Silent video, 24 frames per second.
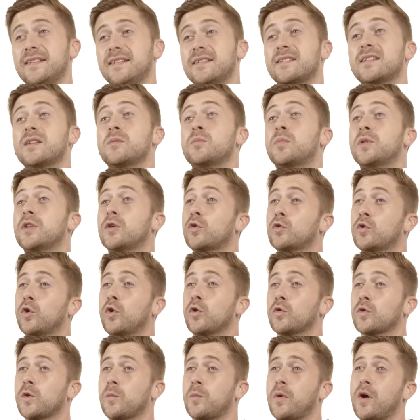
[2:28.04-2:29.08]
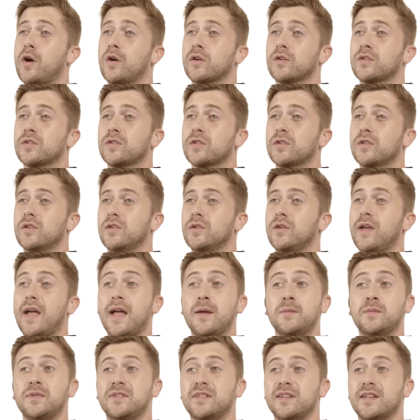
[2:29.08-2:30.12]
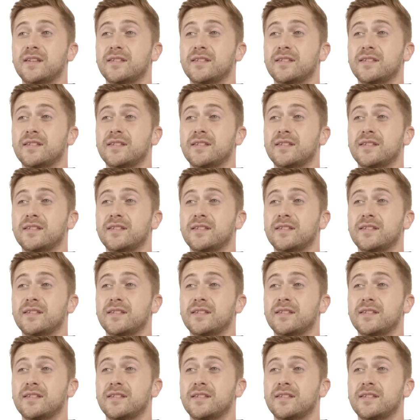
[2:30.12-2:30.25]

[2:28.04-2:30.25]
simply unhook the box, empty it